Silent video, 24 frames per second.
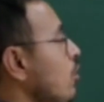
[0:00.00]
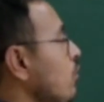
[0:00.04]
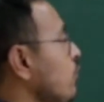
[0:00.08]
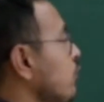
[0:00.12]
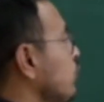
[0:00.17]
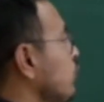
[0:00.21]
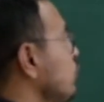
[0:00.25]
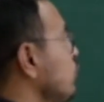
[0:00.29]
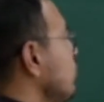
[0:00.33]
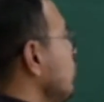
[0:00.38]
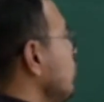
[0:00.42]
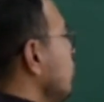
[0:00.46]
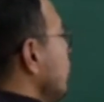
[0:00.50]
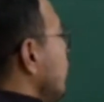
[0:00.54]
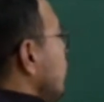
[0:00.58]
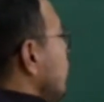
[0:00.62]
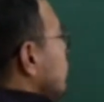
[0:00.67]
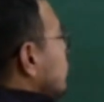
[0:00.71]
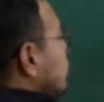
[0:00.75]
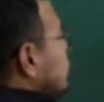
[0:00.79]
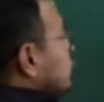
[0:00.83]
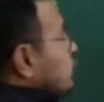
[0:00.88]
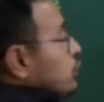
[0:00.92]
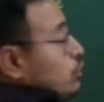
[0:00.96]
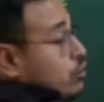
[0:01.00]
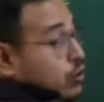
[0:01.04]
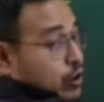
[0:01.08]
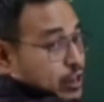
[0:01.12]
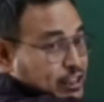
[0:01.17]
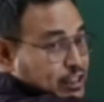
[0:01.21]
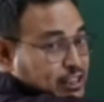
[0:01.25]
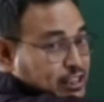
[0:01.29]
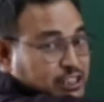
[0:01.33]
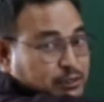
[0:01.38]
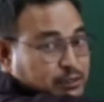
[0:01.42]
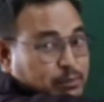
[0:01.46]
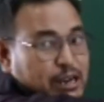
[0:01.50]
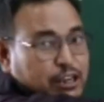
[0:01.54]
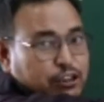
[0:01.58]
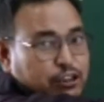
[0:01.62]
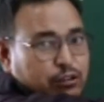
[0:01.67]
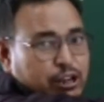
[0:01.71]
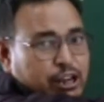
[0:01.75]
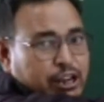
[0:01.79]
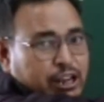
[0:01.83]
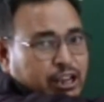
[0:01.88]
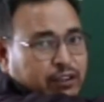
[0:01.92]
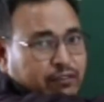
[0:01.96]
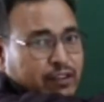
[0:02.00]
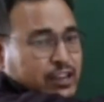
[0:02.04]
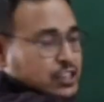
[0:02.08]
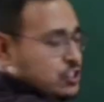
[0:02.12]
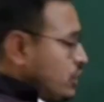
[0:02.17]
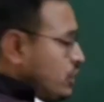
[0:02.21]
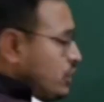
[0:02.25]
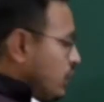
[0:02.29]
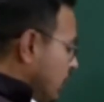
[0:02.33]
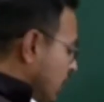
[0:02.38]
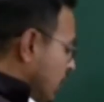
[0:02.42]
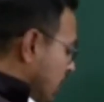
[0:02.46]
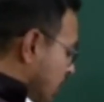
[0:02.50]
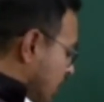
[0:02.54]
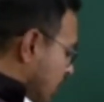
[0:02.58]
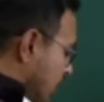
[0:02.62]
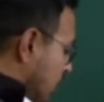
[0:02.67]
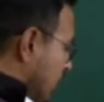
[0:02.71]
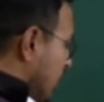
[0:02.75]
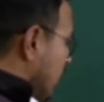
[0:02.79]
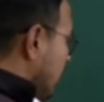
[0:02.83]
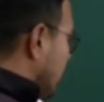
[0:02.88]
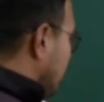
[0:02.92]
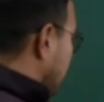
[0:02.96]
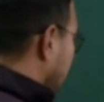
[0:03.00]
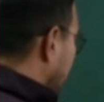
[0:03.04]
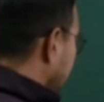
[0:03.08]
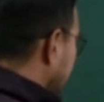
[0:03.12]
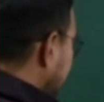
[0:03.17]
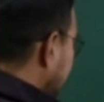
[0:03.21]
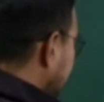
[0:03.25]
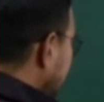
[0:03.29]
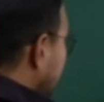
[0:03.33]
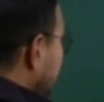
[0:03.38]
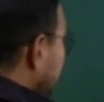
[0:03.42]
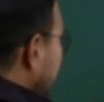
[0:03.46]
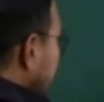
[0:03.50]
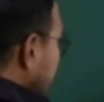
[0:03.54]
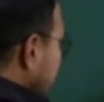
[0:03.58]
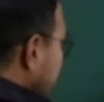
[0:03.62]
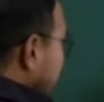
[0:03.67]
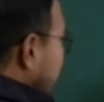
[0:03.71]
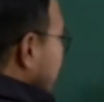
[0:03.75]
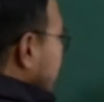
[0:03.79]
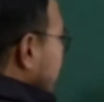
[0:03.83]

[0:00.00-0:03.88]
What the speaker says: of Q 0 in this particular equation. For example,